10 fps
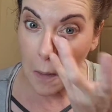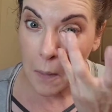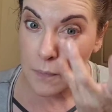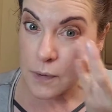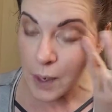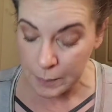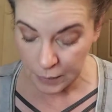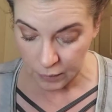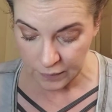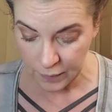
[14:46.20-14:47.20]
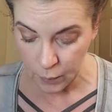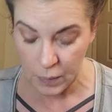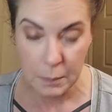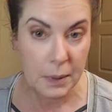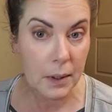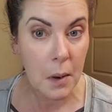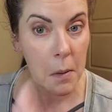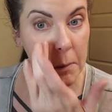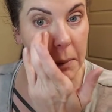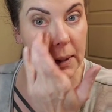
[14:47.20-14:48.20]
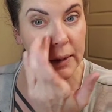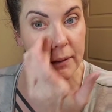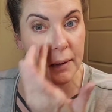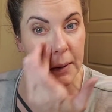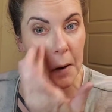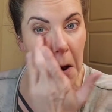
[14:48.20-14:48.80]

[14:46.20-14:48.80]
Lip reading: stopping right there would have been plenty.